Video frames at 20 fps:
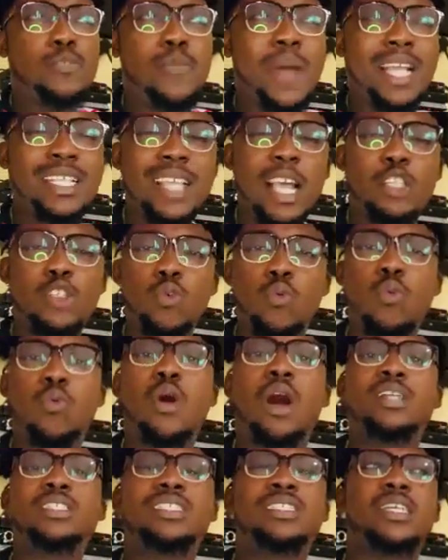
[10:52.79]
It is better
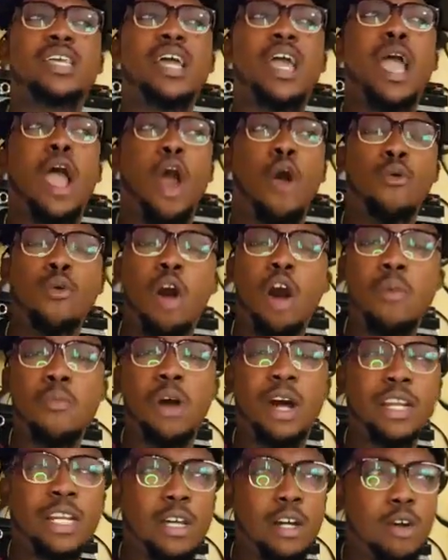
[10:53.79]
to watch a
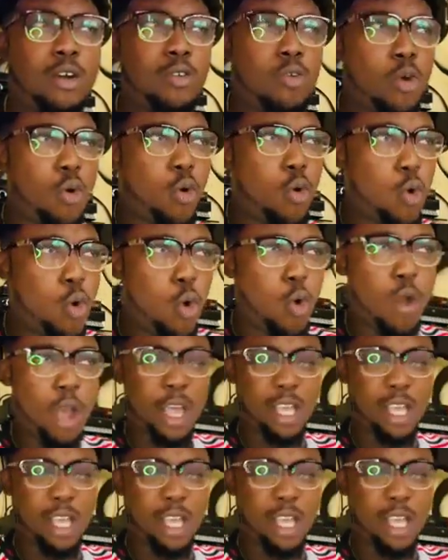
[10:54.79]
role model